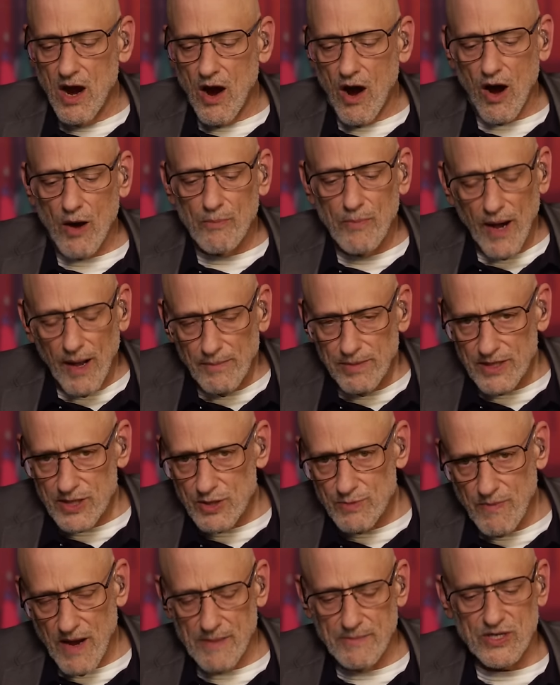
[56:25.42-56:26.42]
are
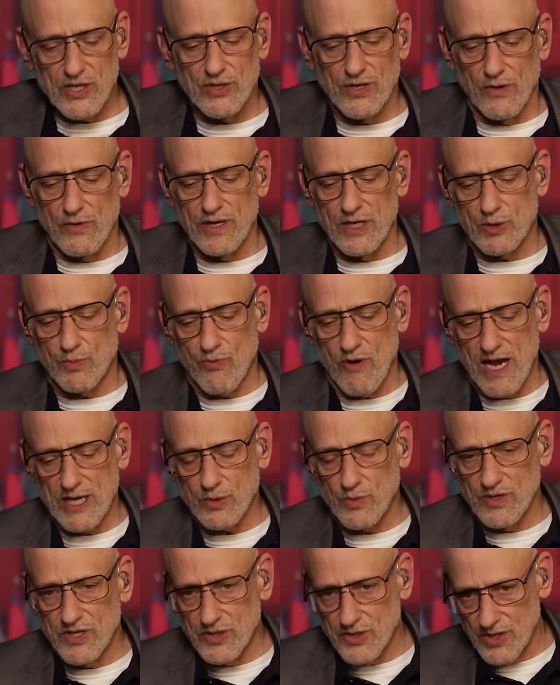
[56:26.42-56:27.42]
published by Mysterious
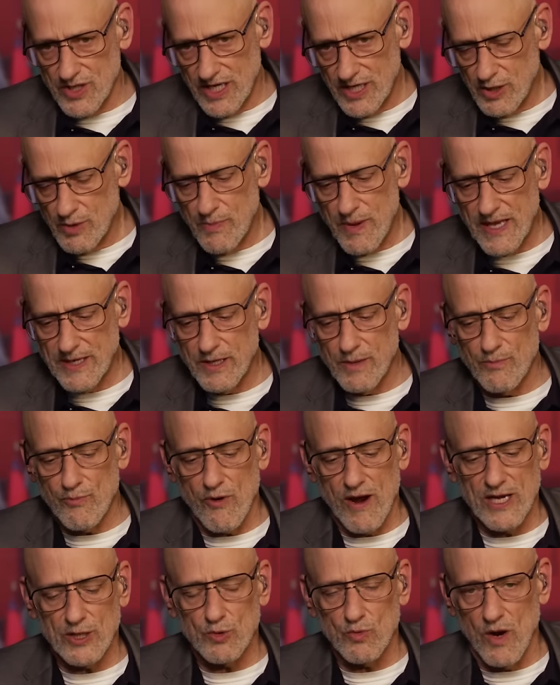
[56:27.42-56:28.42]
Press, which is an independent
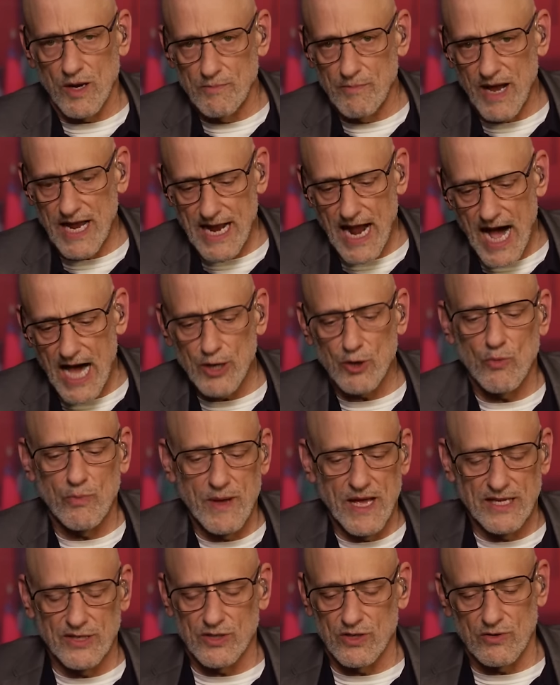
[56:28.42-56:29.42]
press run by Otto
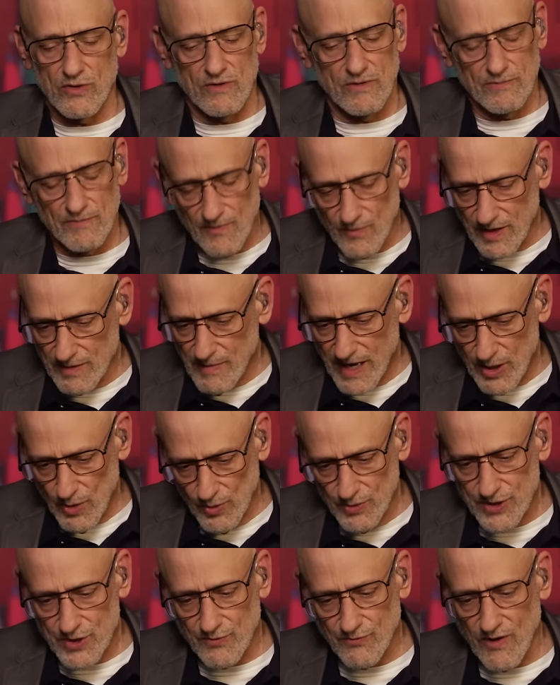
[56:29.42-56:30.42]
Penzler, one of my
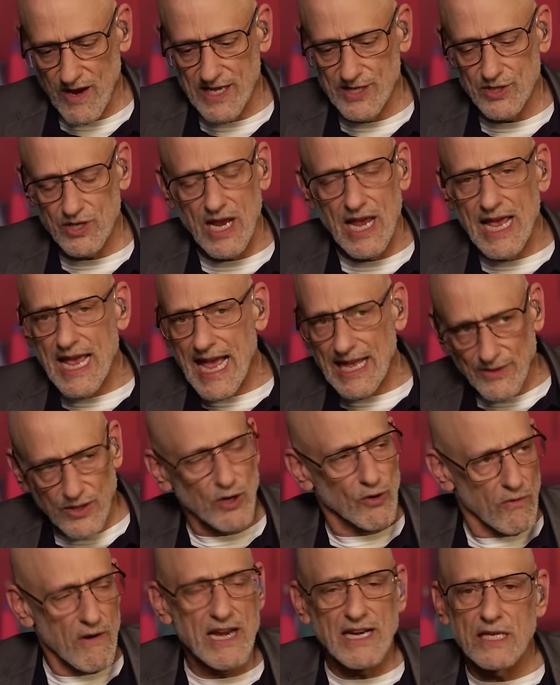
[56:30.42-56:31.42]
oldest friends, and
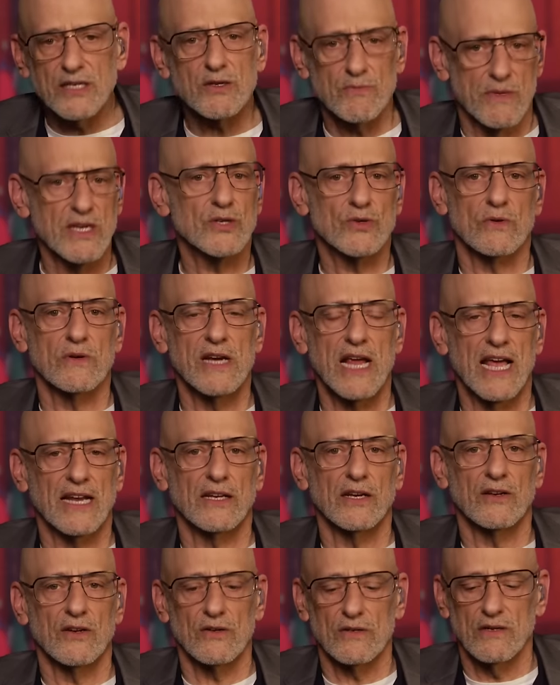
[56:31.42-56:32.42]
the greatest mystery
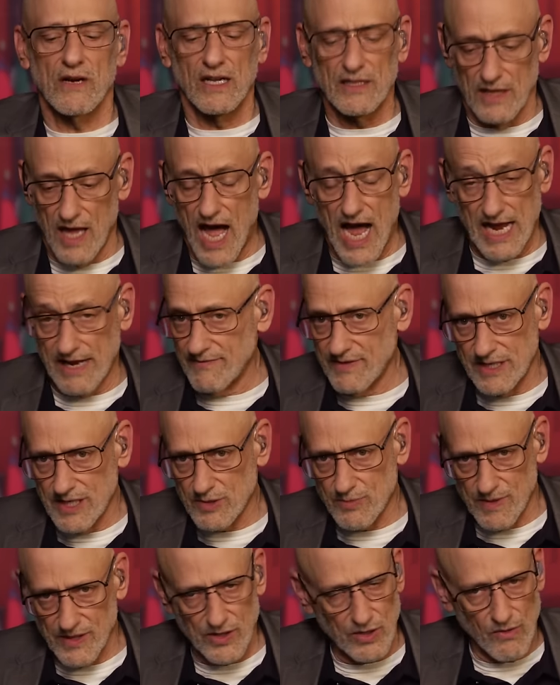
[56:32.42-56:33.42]
editor alive. He
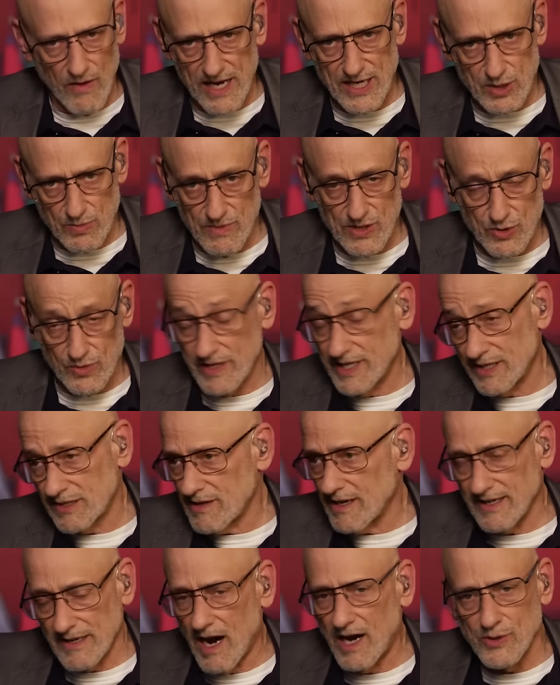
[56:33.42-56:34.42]
has been the greatest mystery.
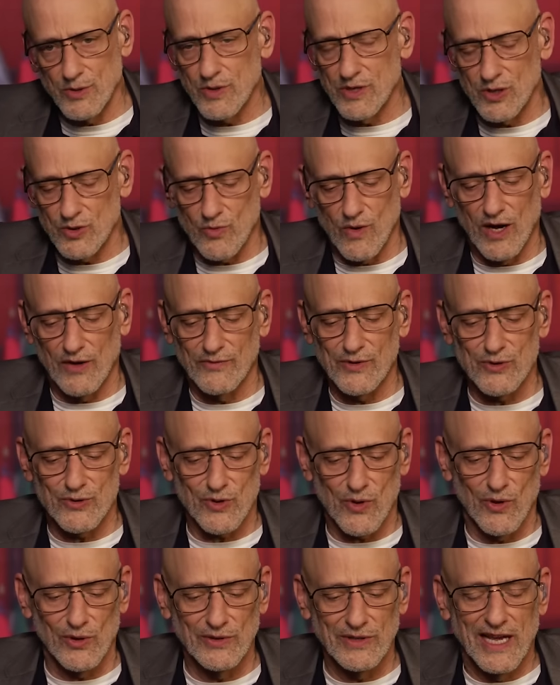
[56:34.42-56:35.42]
He's 112
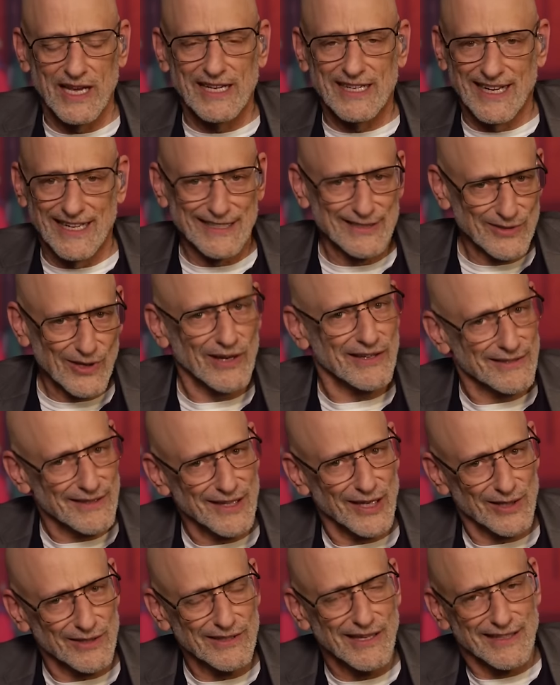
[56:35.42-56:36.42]
years old. He's a
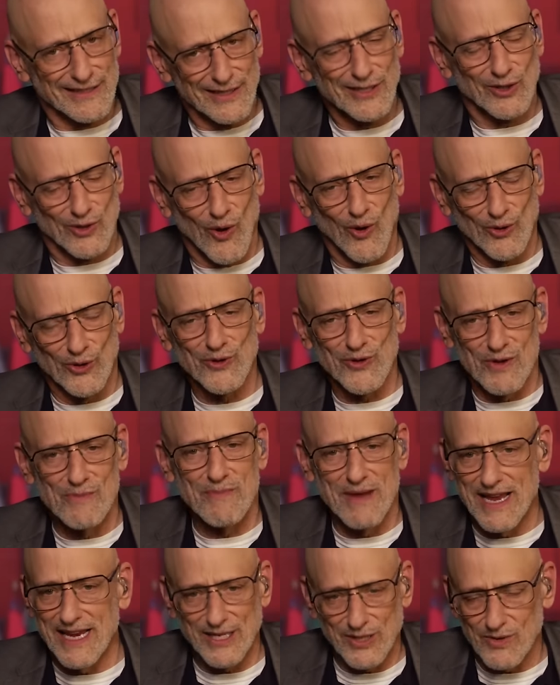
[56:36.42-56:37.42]
little older
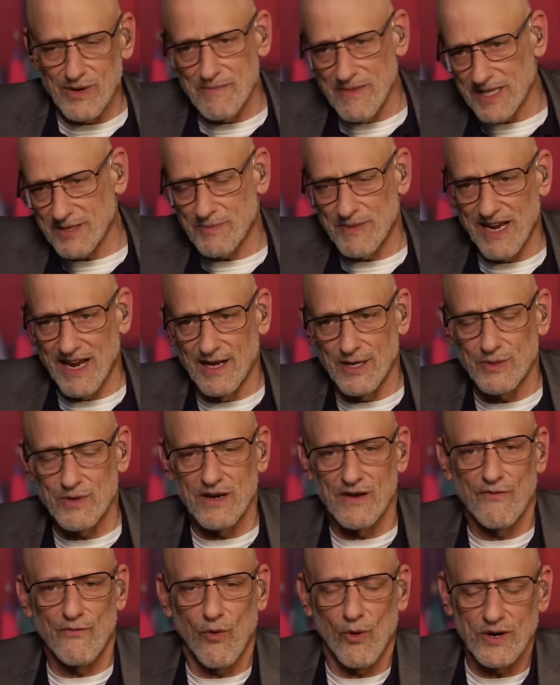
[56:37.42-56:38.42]
than me, so he must be
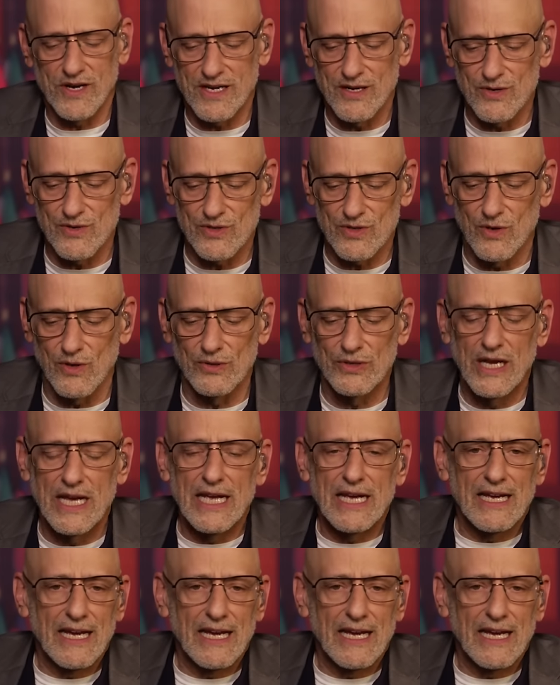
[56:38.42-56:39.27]
140 years old.